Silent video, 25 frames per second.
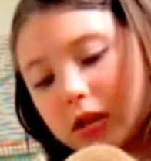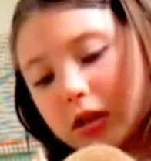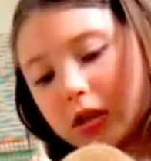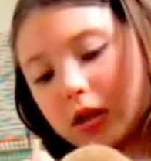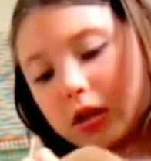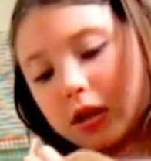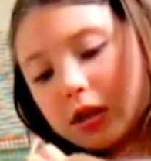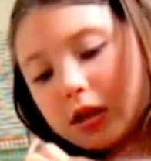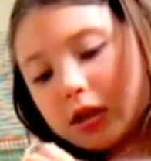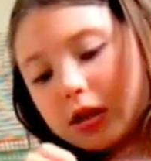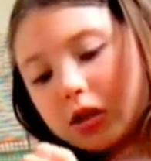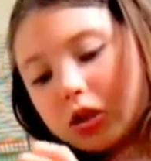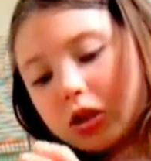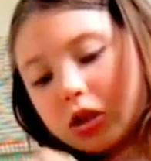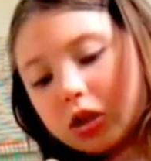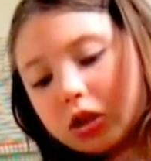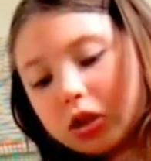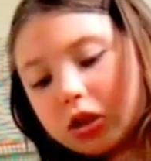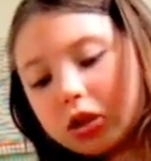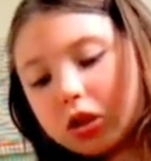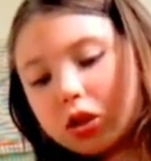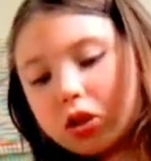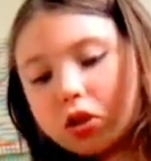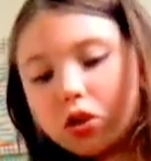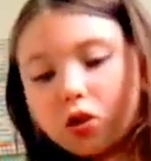I
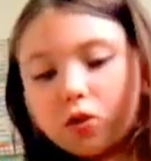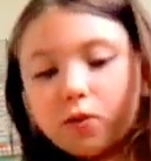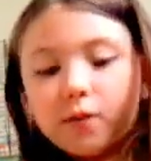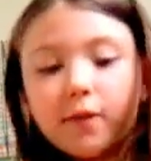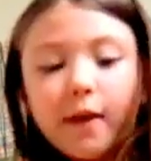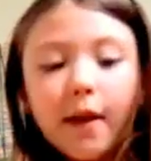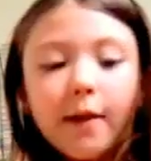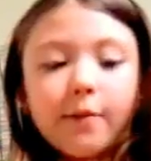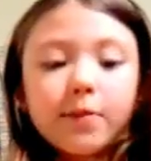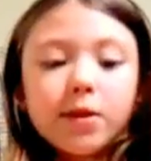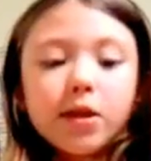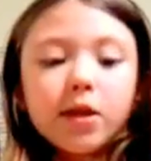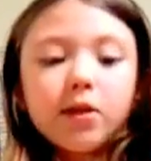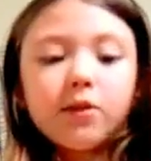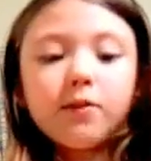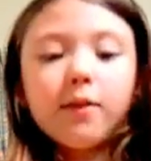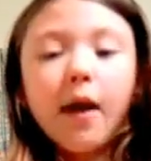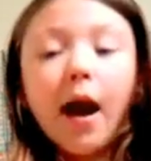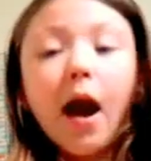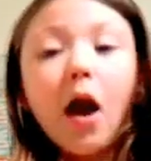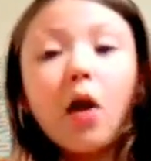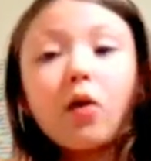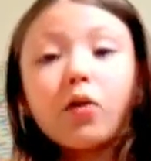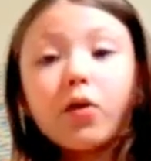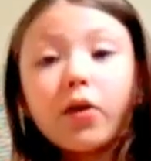just wrapped it
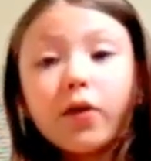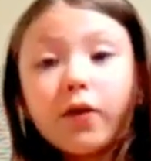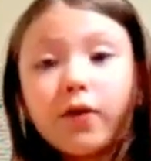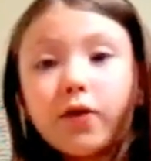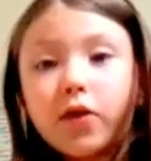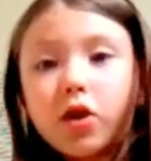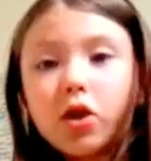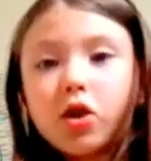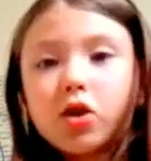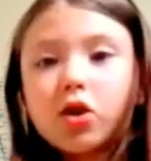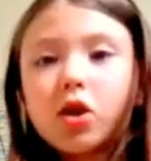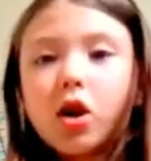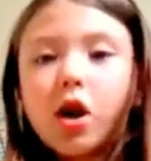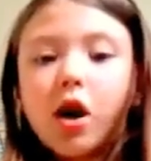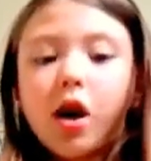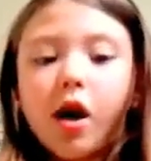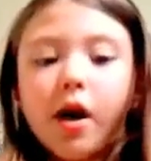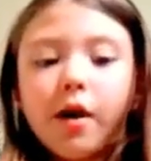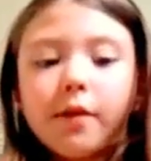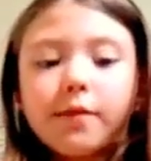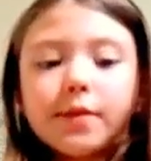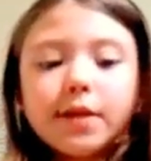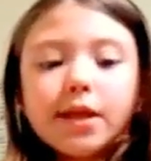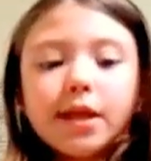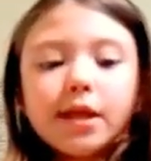around a few
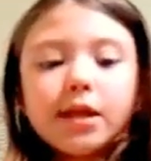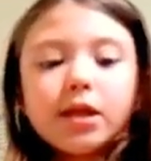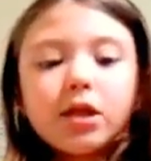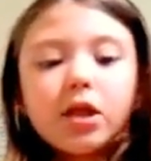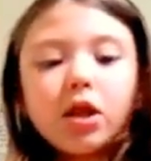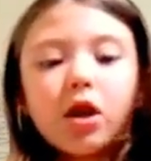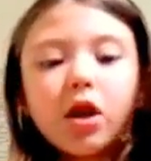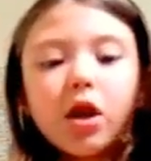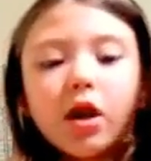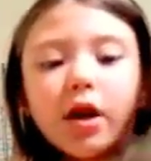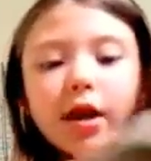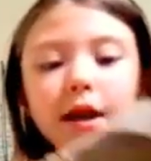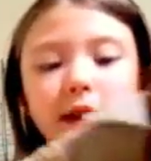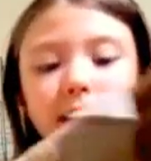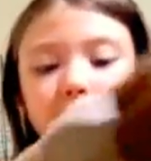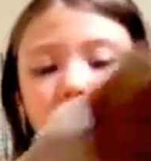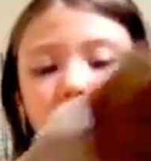times and tied